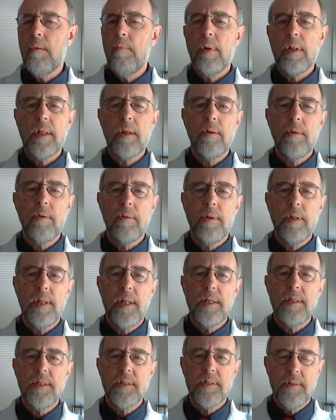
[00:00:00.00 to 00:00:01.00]
what they were doing.
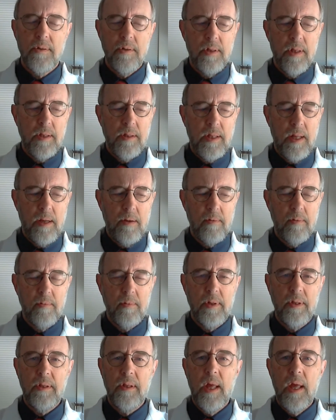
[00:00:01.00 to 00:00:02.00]
They just knew that they were
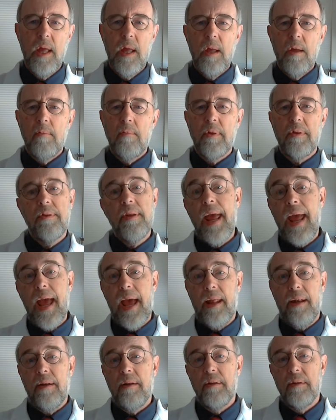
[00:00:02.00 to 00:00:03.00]
with
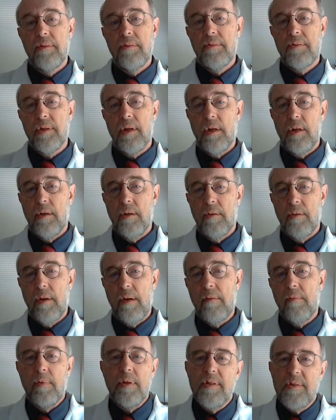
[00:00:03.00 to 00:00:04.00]
Dad. So
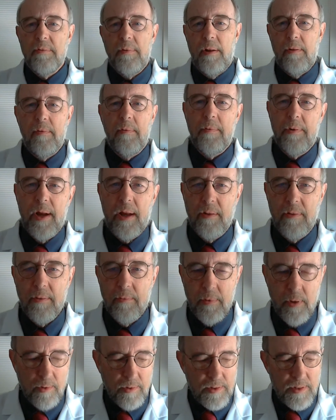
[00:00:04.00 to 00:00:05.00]
every once in a while, when we were out on the
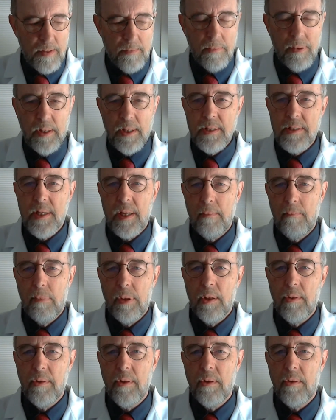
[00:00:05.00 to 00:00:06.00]
road someplace, I'd
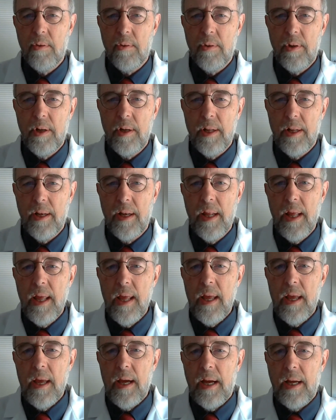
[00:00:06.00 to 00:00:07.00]
blow the horn and
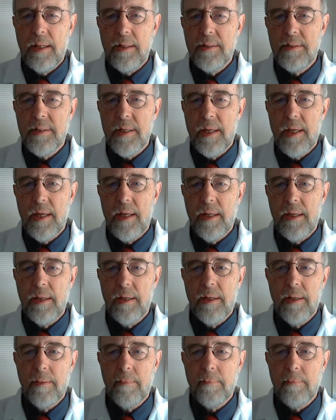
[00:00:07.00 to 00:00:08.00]
I'd say,
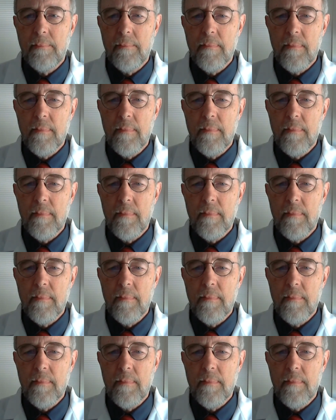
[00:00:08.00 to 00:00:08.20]
you